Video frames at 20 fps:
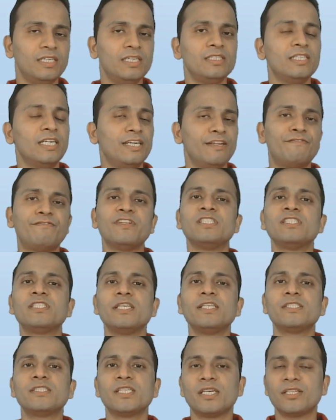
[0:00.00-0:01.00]
The difference
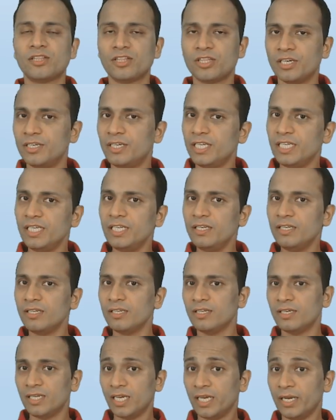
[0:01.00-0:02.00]
is 13
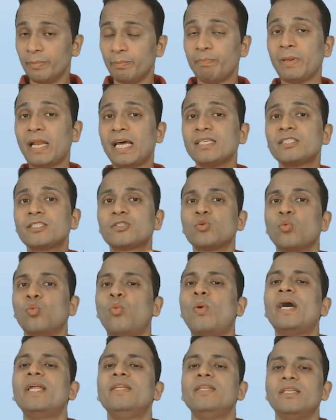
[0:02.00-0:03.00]
plus
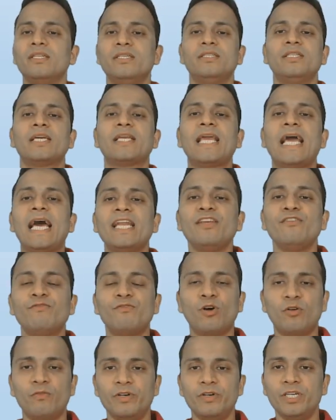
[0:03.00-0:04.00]
1, the carry
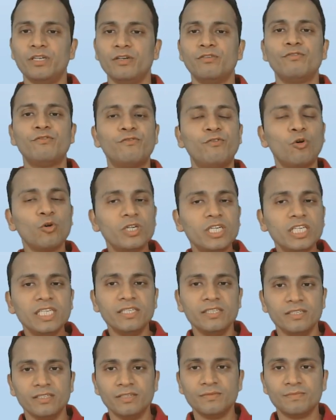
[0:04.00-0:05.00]
forward,
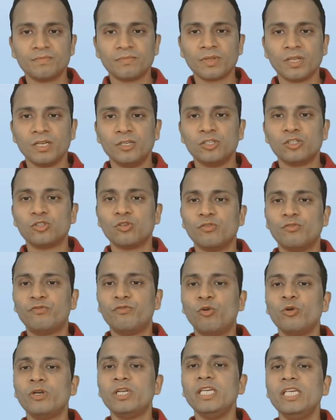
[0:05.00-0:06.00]
14. So
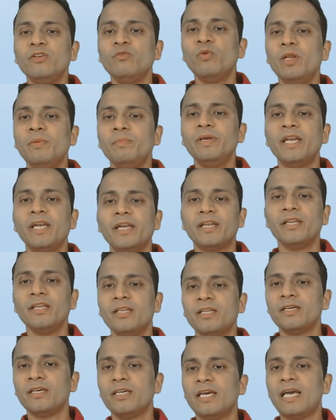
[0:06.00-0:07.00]
14 will be
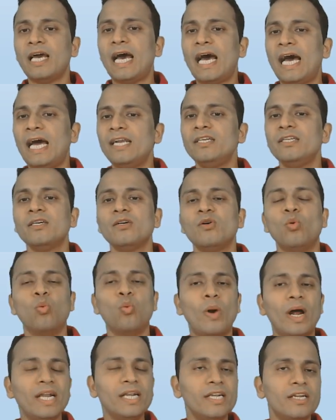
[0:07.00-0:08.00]
written, and
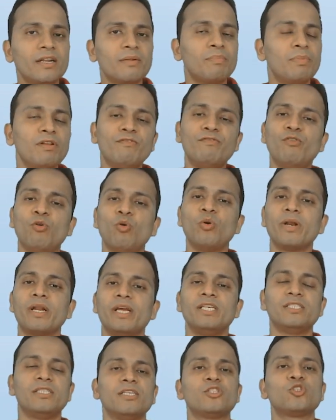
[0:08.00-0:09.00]
1444
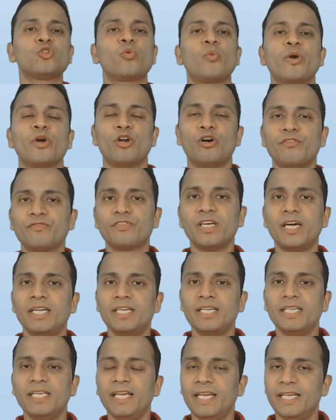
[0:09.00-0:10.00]
is the square of
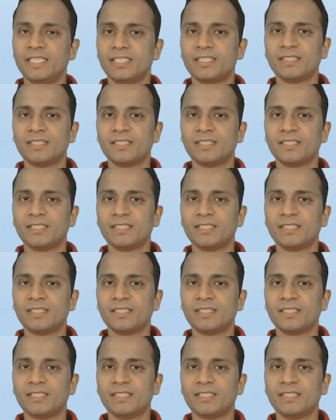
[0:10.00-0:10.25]
38.